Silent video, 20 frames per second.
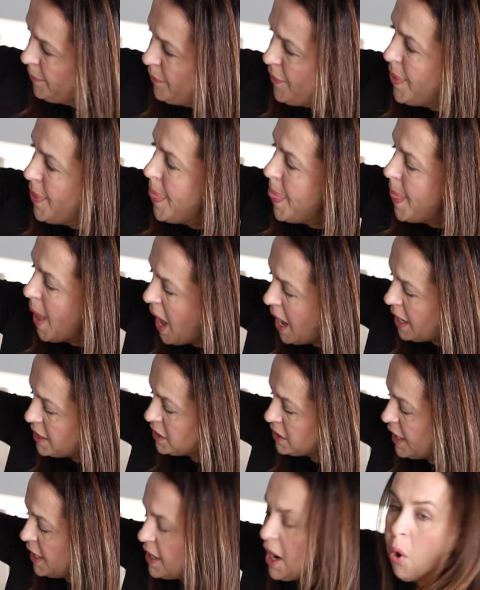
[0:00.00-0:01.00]

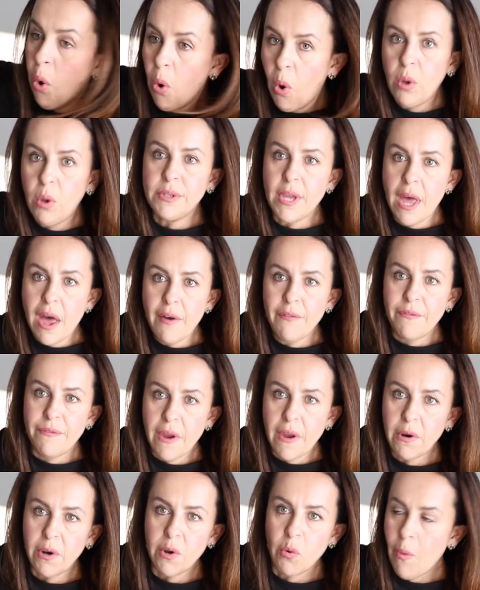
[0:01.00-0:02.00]
not gonna hold up
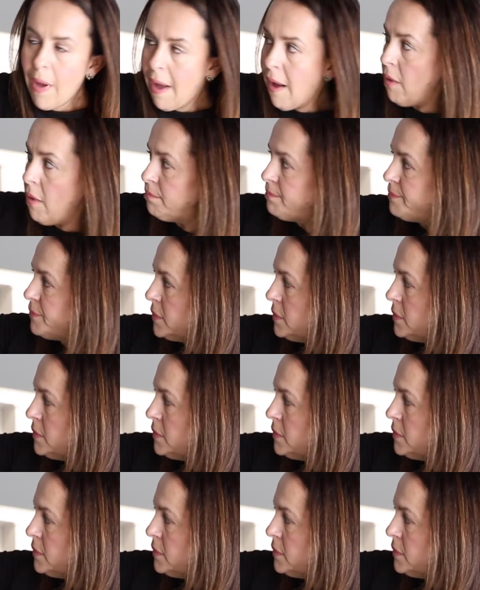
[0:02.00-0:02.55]
very well.